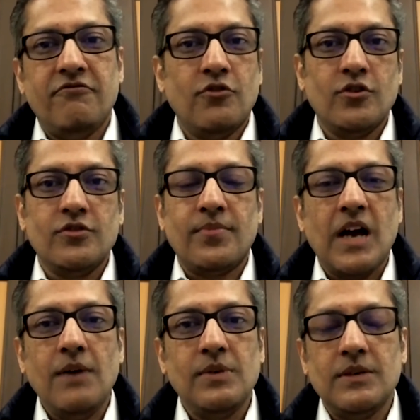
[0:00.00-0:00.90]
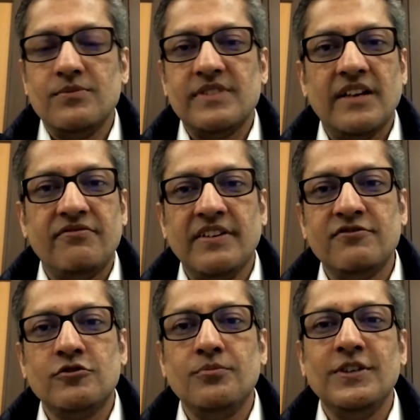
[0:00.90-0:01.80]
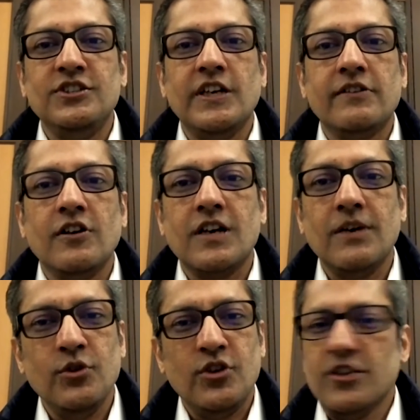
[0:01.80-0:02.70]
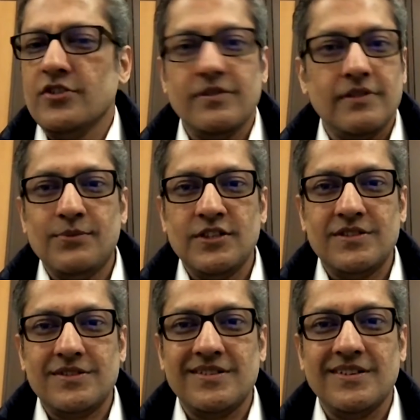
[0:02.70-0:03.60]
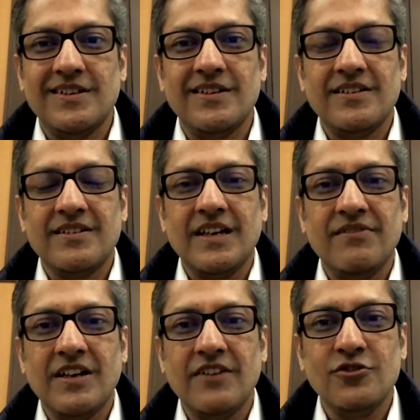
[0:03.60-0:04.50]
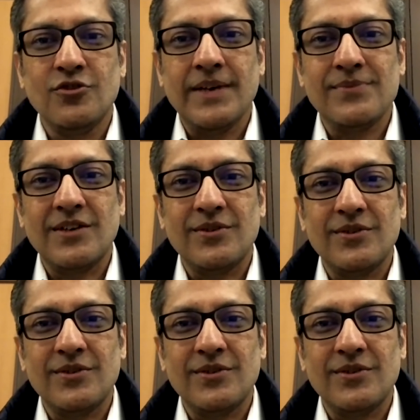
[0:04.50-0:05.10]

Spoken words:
fourth problems, and fifth could be general communication. I'm just giving a few names out